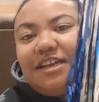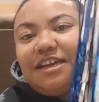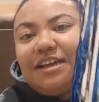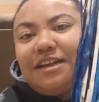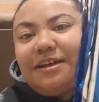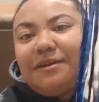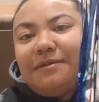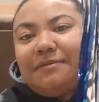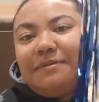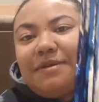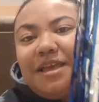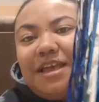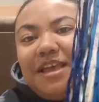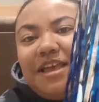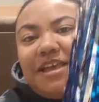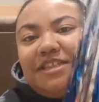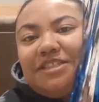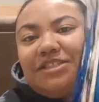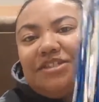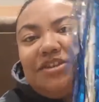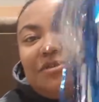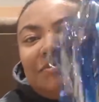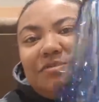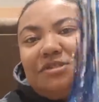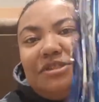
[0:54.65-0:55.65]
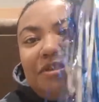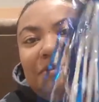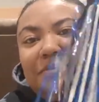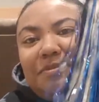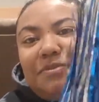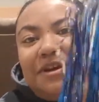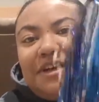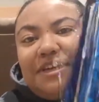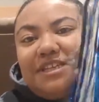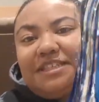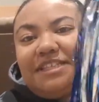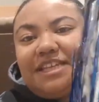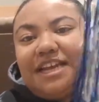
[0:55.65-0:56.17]
Um, so I'm
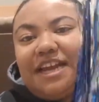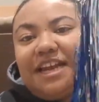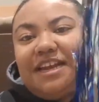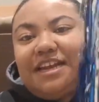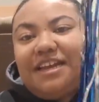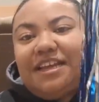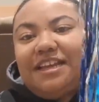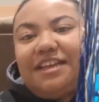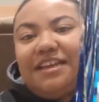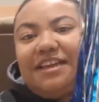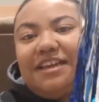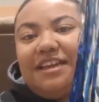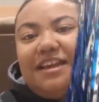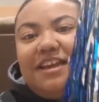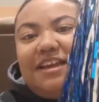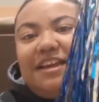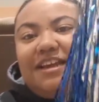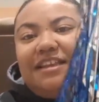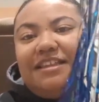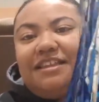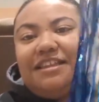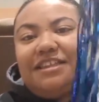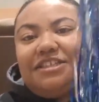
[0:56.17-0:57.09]
super excited uh,